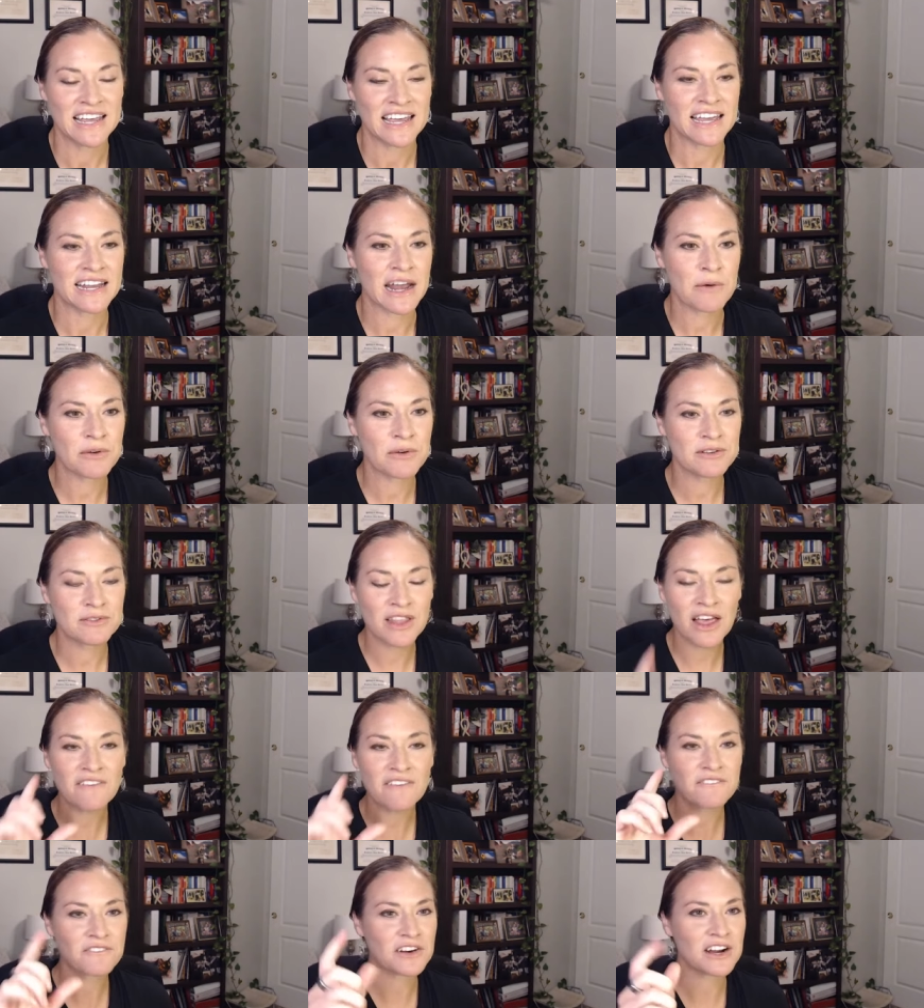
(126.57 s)
And I would
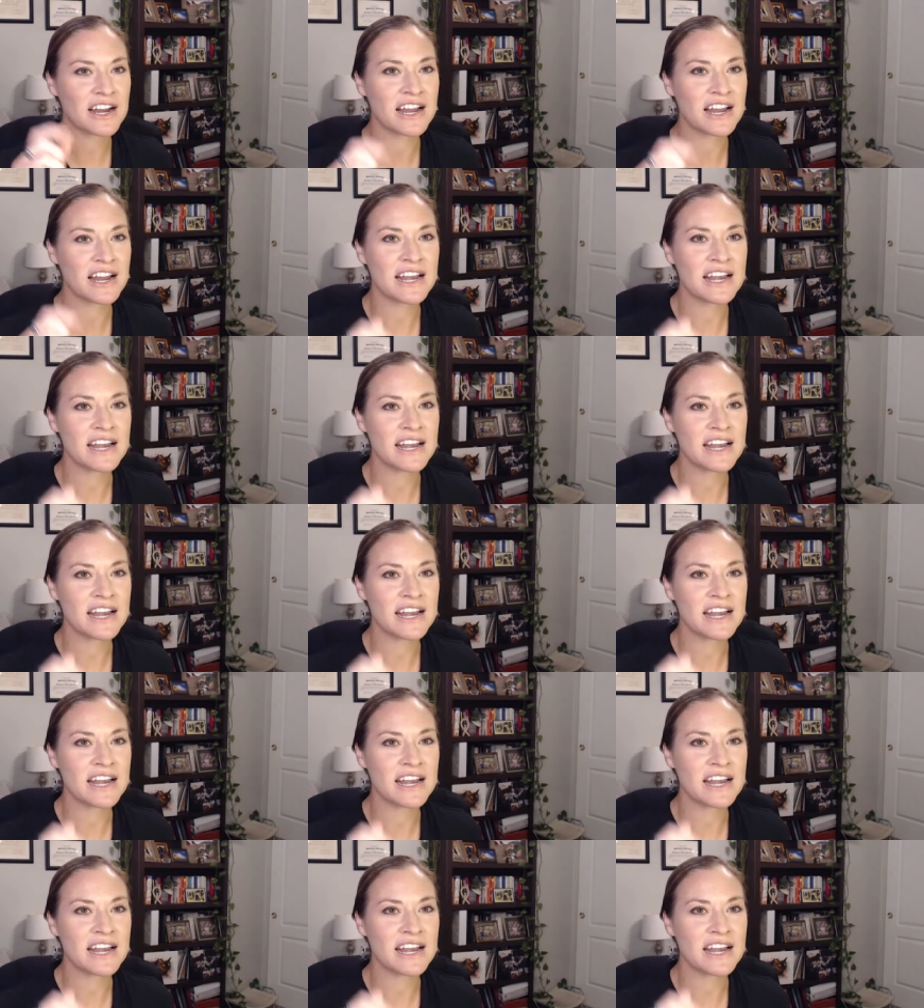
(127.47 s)
love for anyone
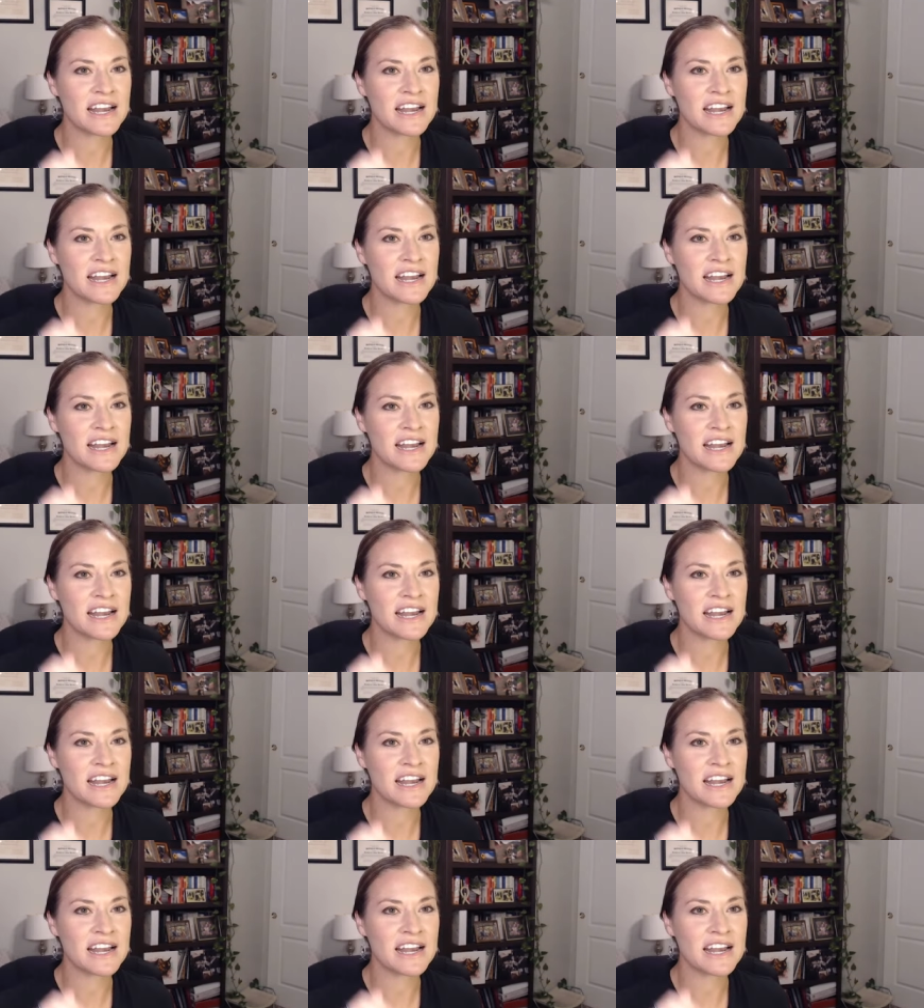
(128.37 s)
here live, if you
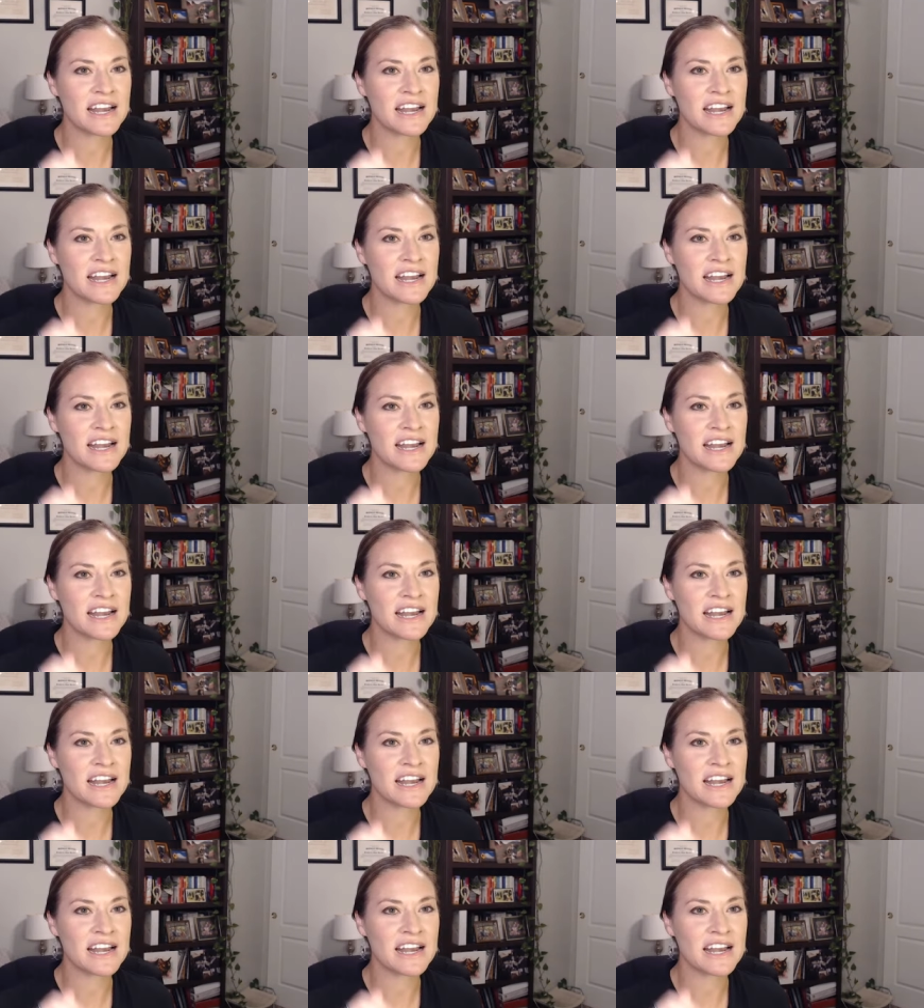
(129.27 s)
just like,
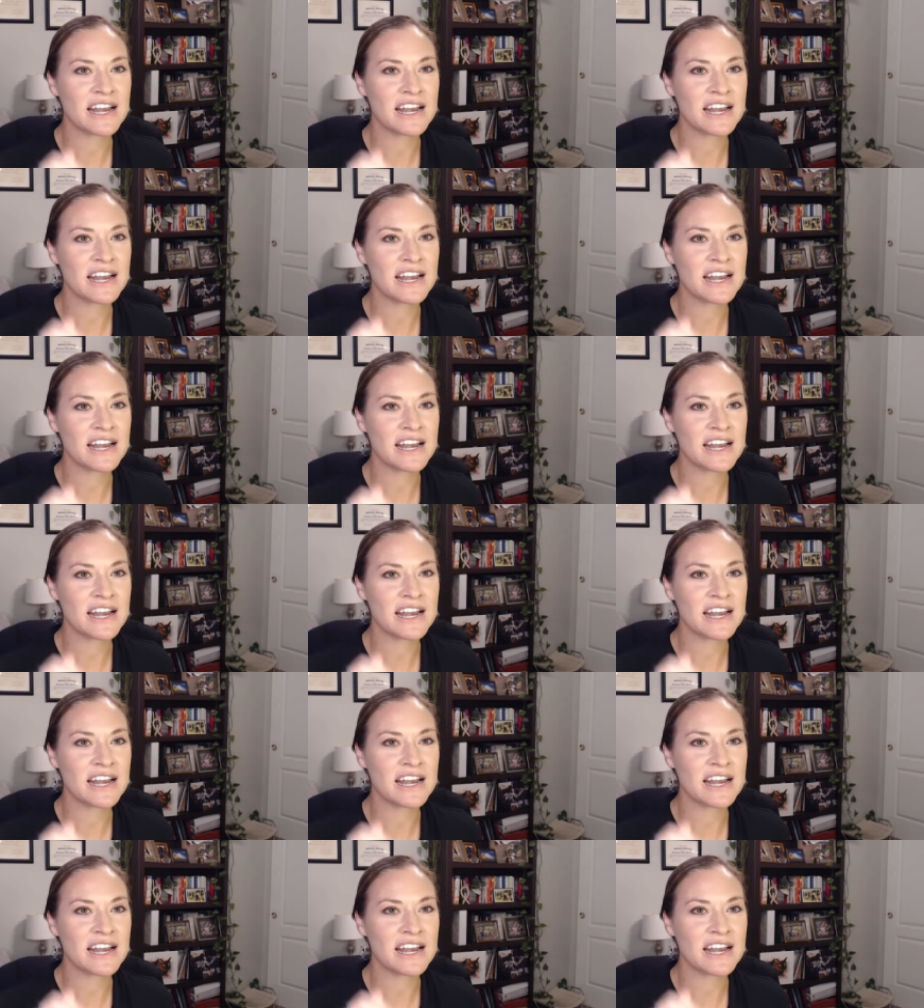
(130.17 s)
give me some like
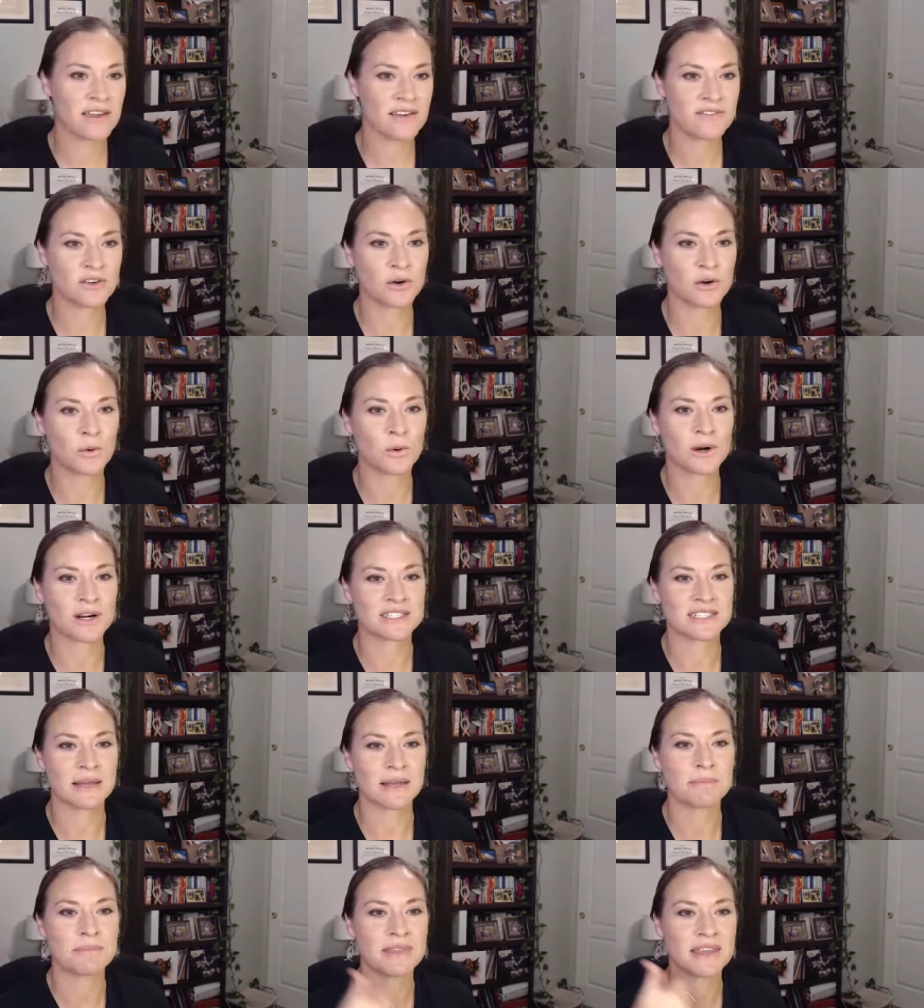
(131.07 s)
wave or
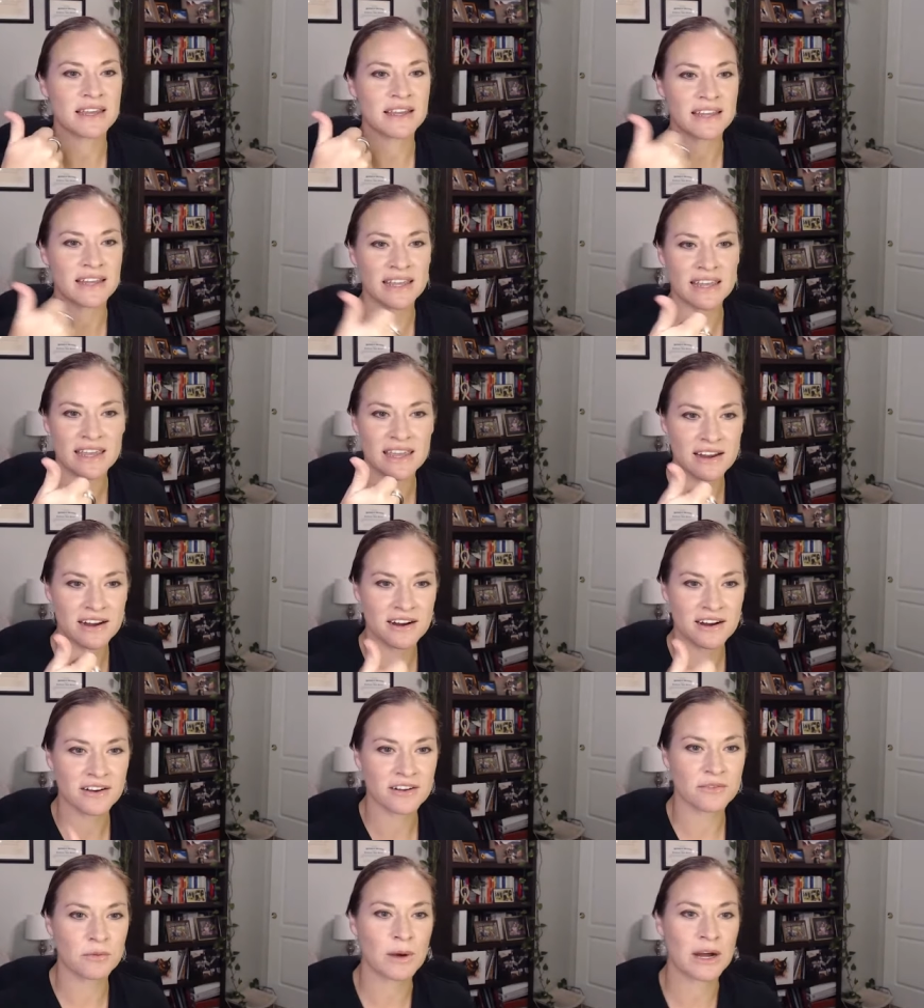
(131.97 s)
something
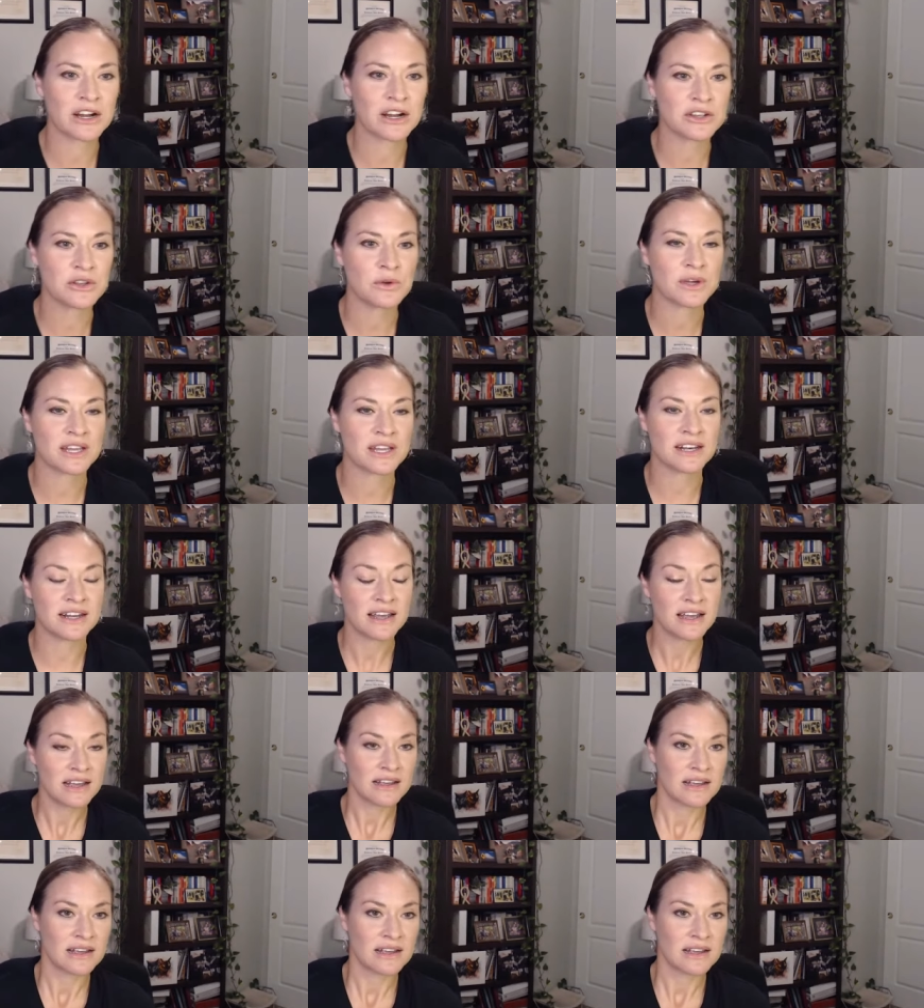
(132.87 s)
here where you could,